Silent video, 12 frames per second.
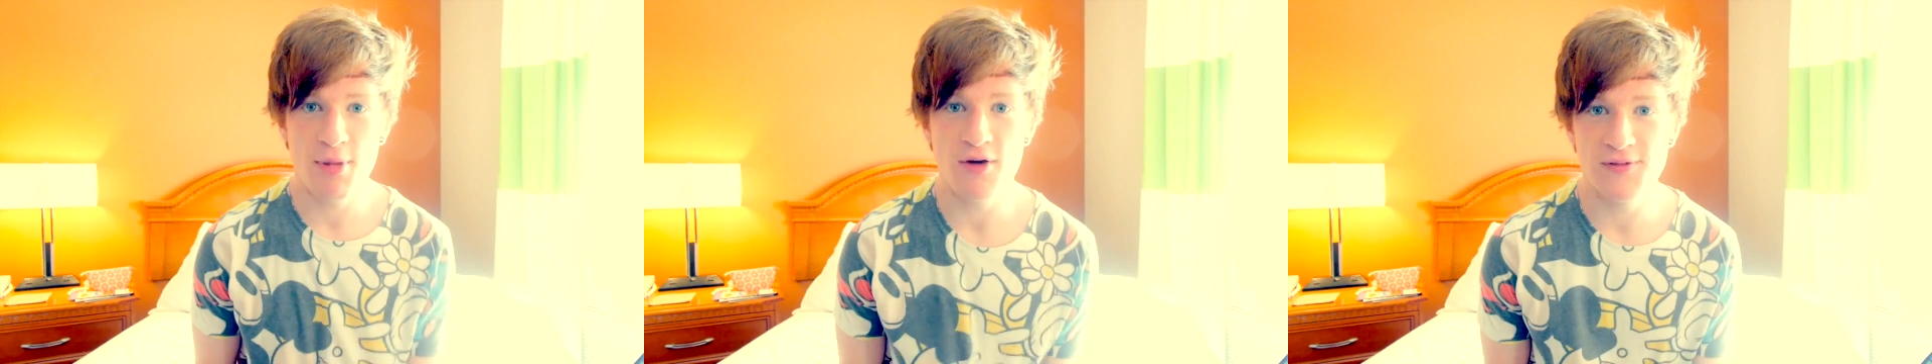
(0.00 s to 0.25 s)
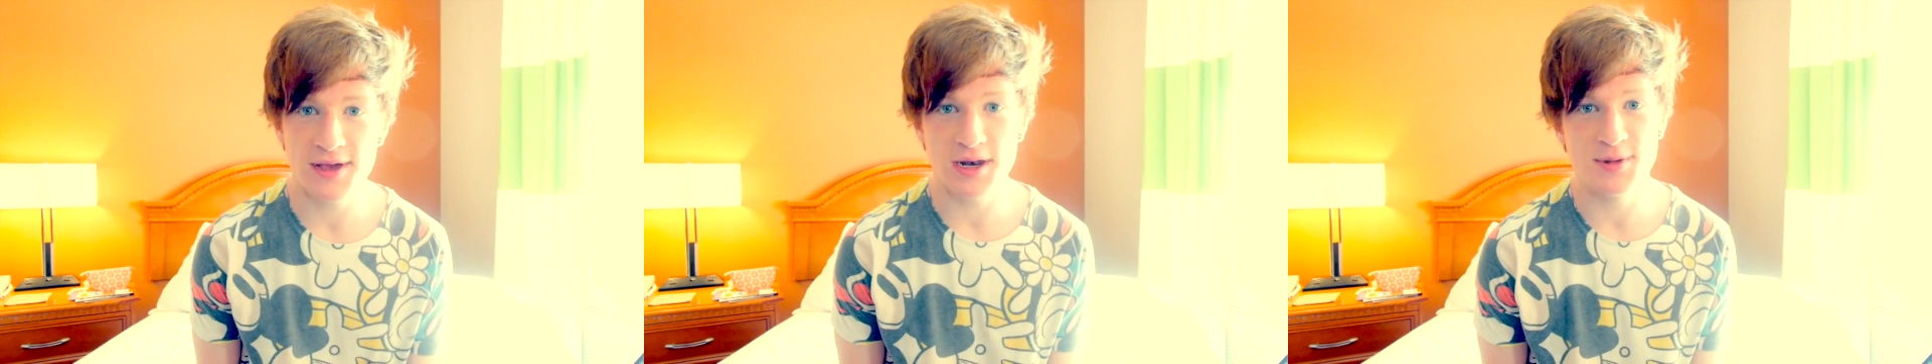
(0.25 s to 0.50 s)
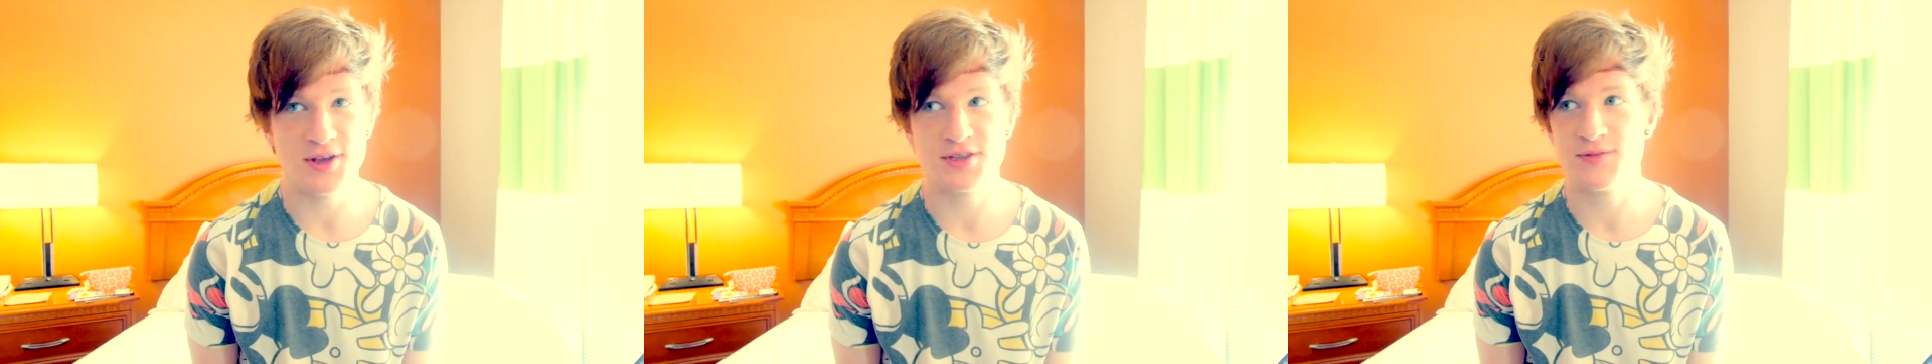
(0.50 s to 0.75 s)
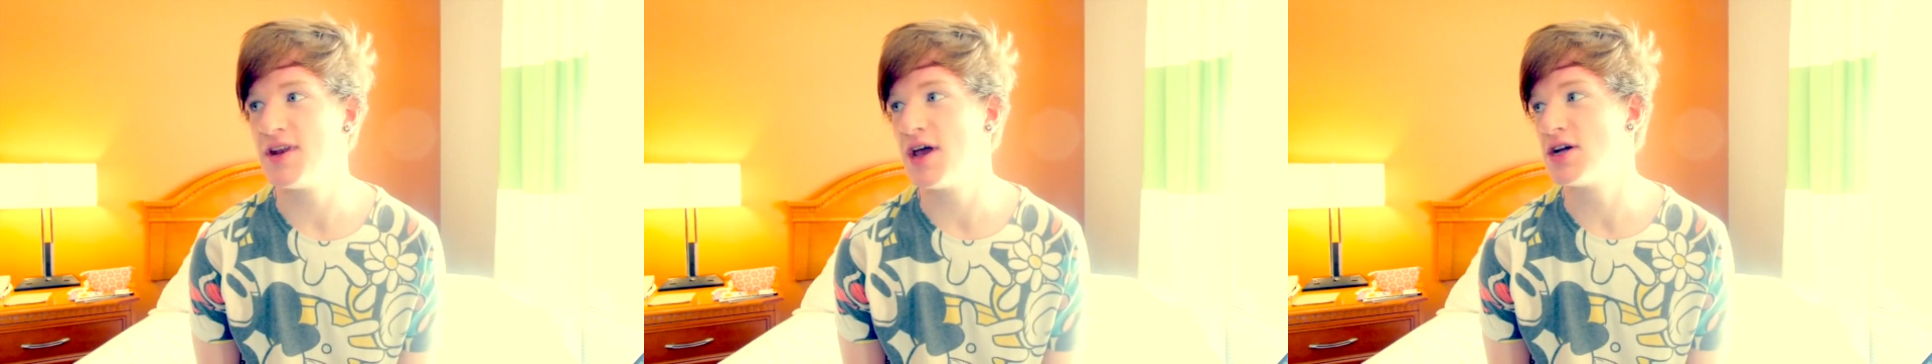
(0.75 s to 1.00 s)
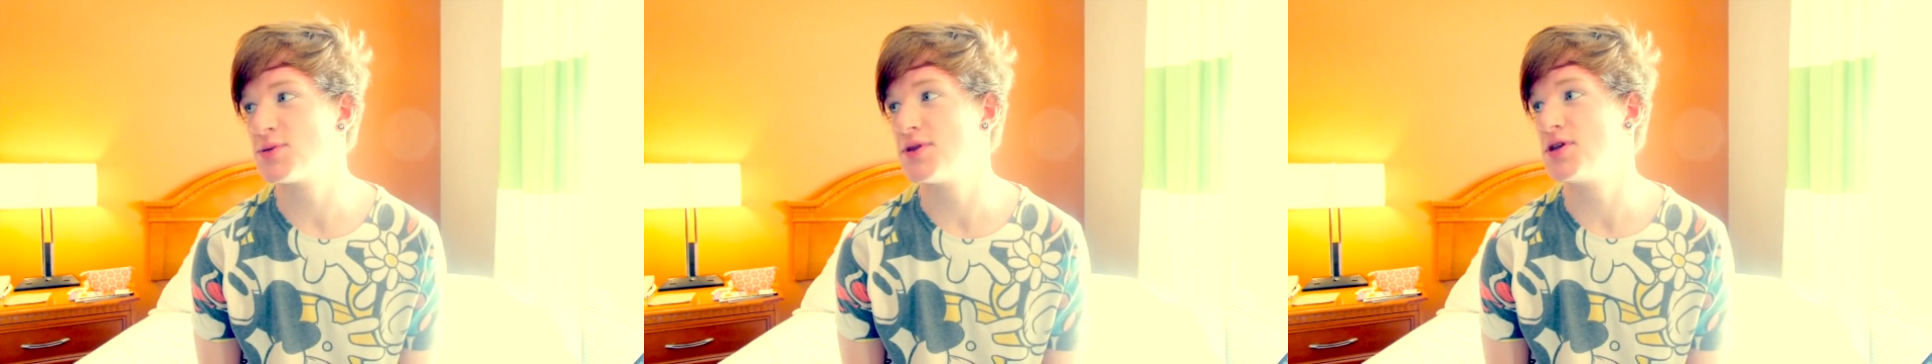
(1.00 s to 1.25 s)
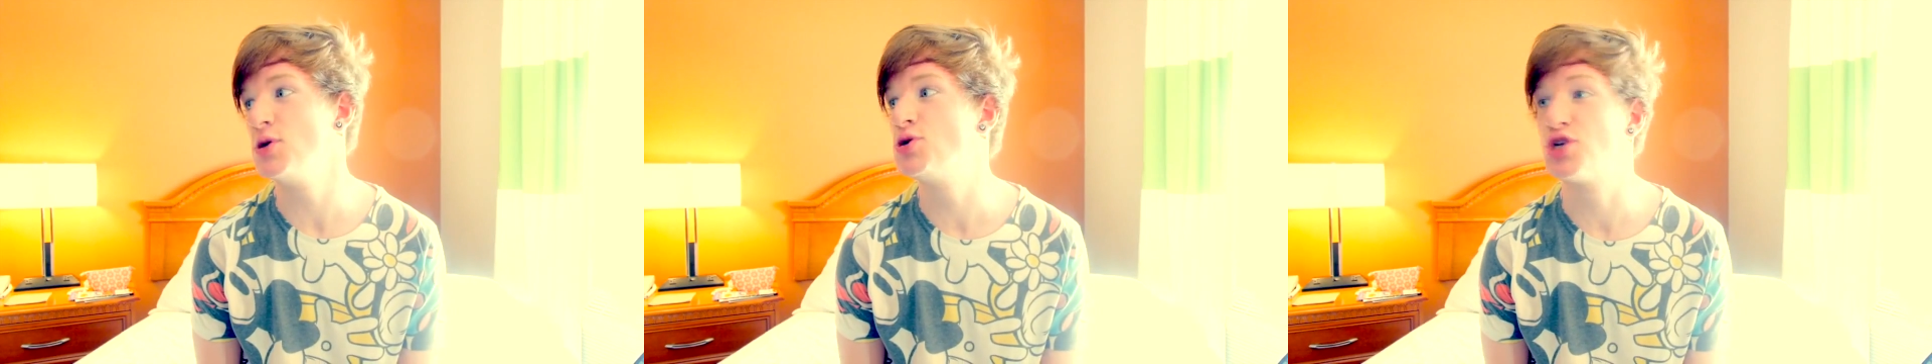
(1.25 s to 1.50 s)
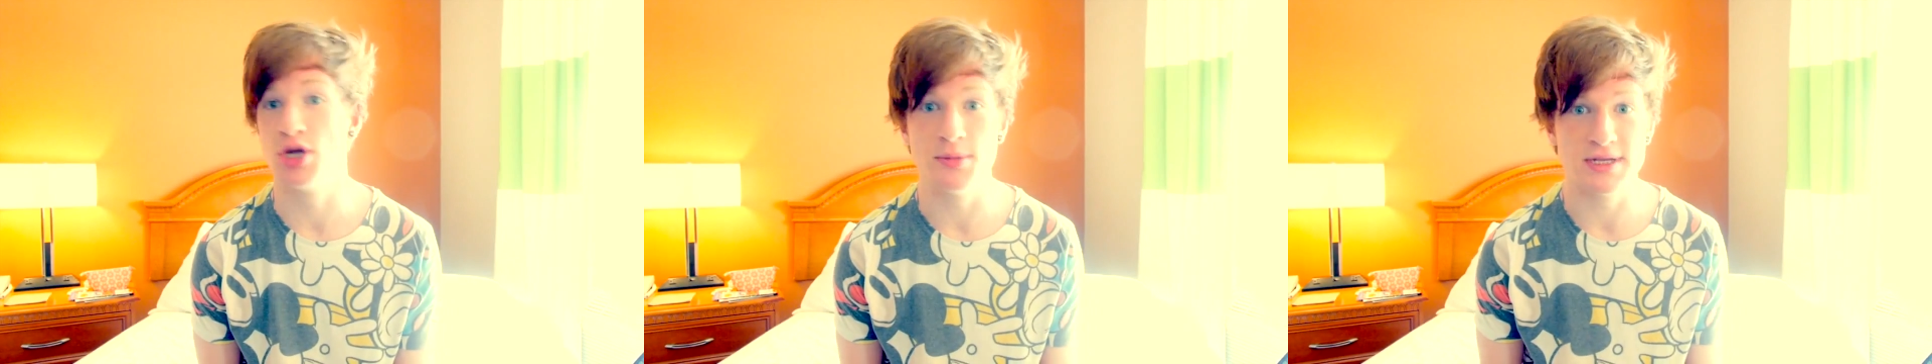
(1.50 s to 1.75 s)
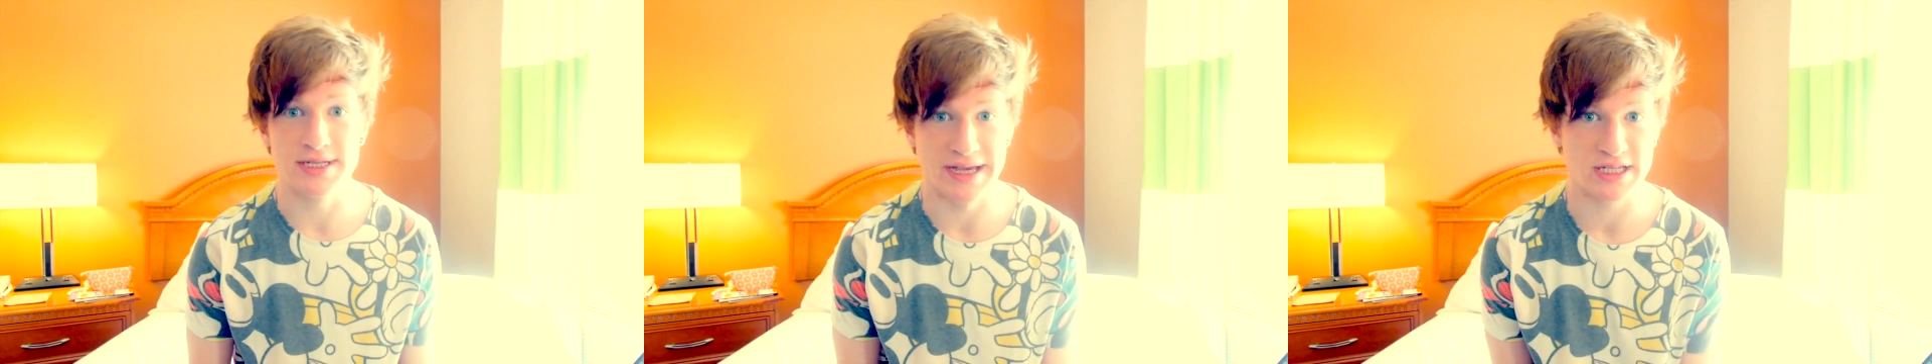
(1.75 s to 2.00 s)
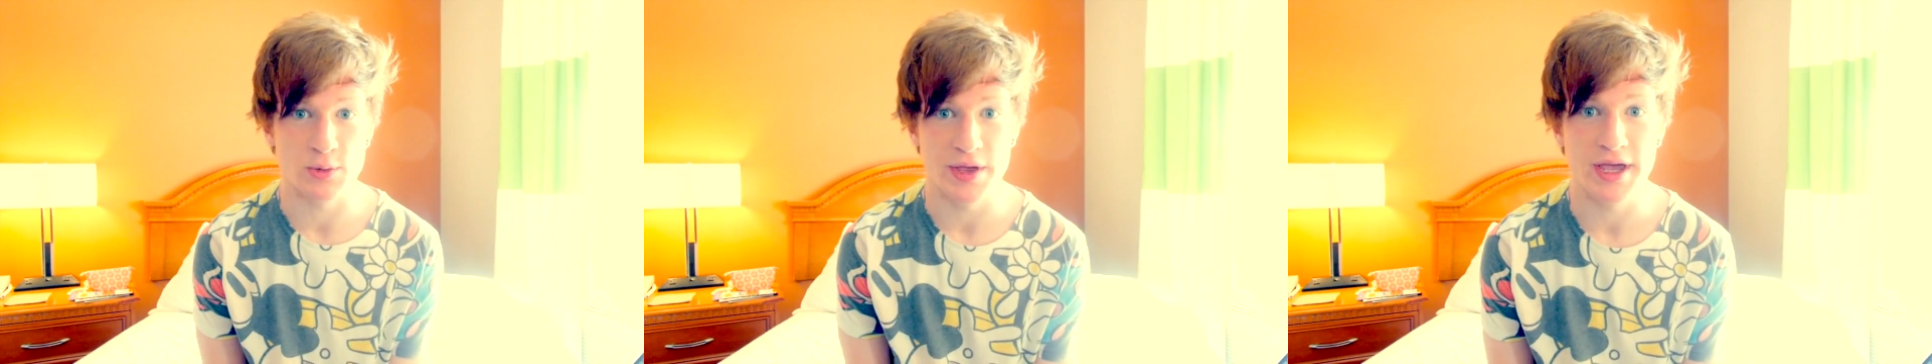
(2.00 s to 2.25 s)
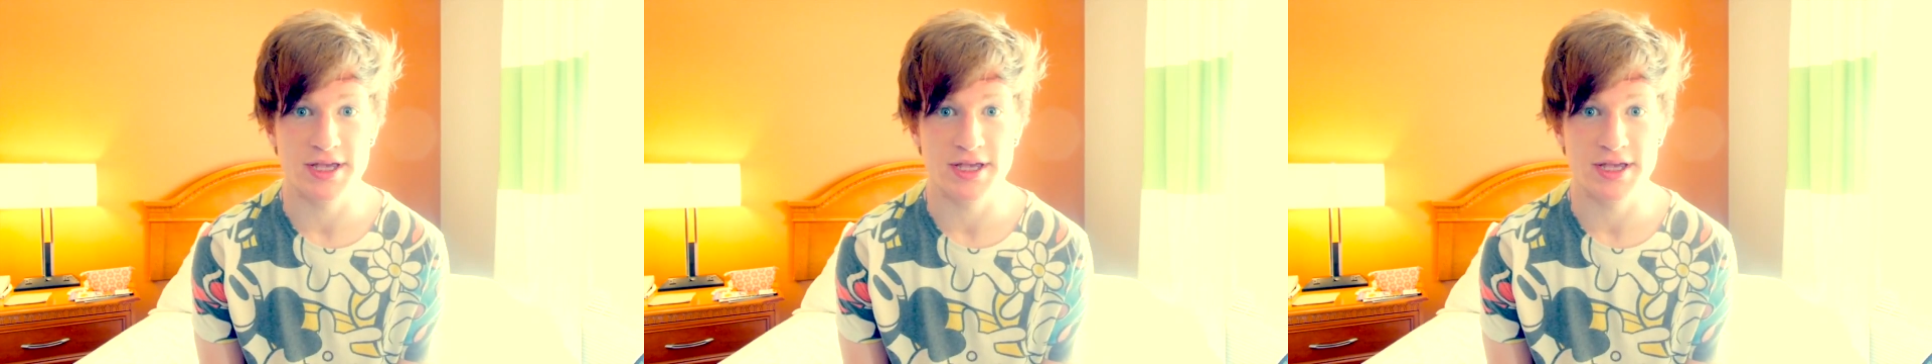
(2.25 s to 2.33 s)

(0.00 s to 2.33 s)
I'm hopefully going to be doing some videos with YouTubers next week,